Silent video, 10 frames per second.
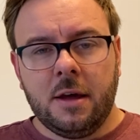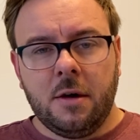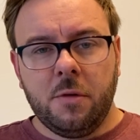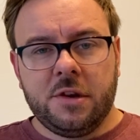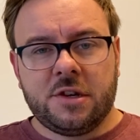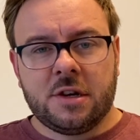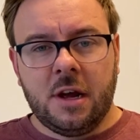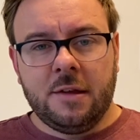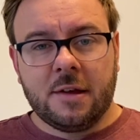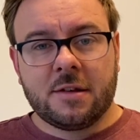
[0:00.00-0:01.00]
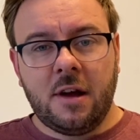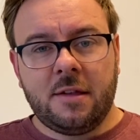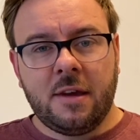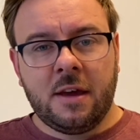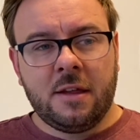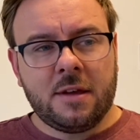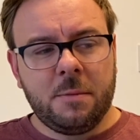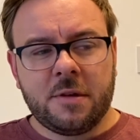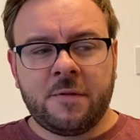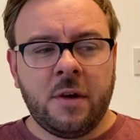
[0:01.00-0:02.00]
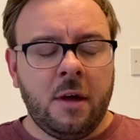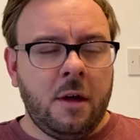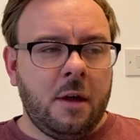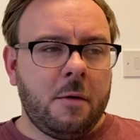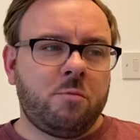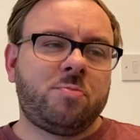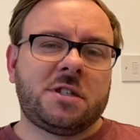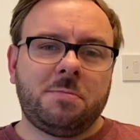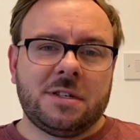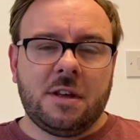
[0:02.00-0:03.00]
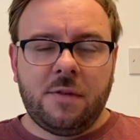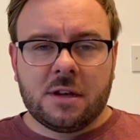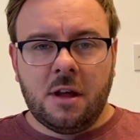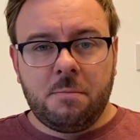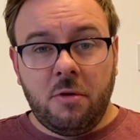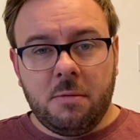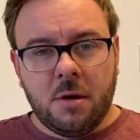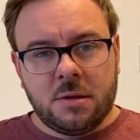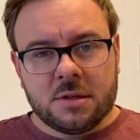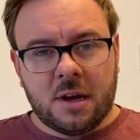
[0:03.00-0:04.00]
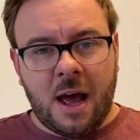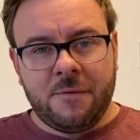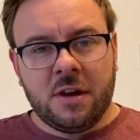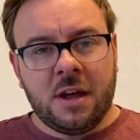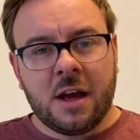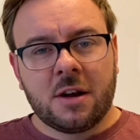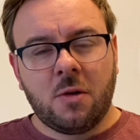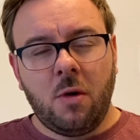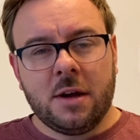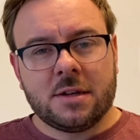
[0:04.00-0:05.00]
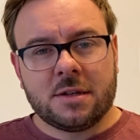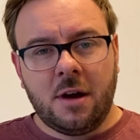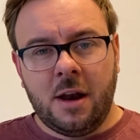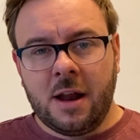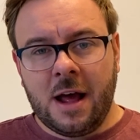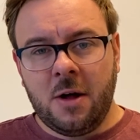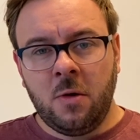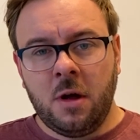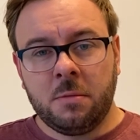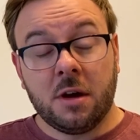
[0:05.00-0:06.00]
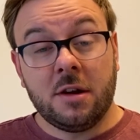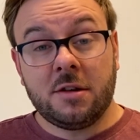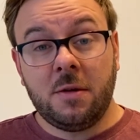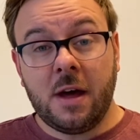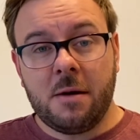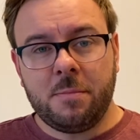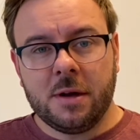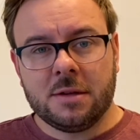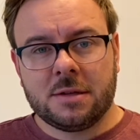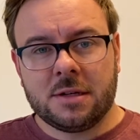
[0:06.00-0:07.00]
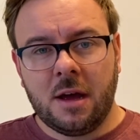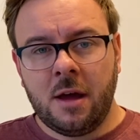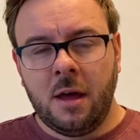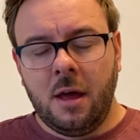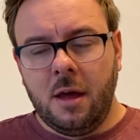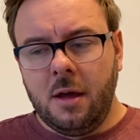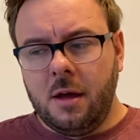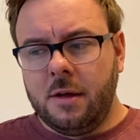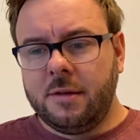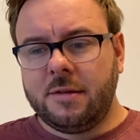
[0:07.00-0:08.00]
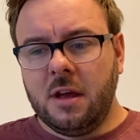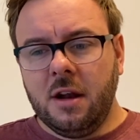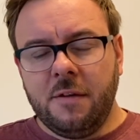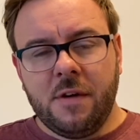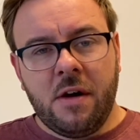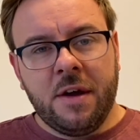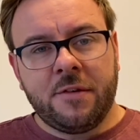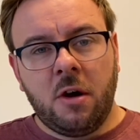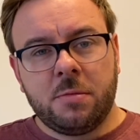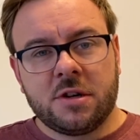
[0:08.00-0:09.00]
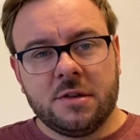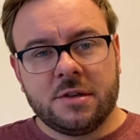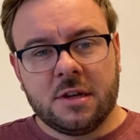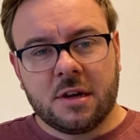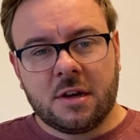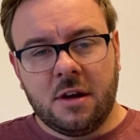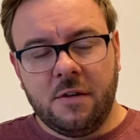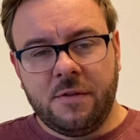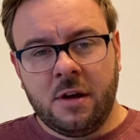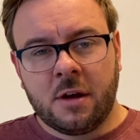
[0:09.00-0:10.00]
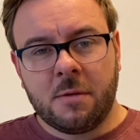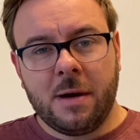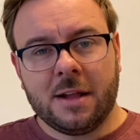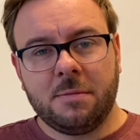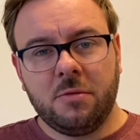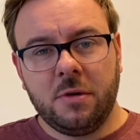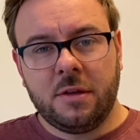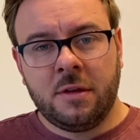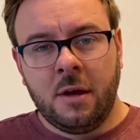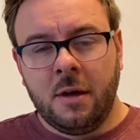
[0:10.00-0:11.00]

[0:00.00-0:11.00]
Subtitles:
which is exciting. In terms of specifics like point motors, I haven't yet quite decided how I'm going to do that, but certainly various options that kind of are compatible with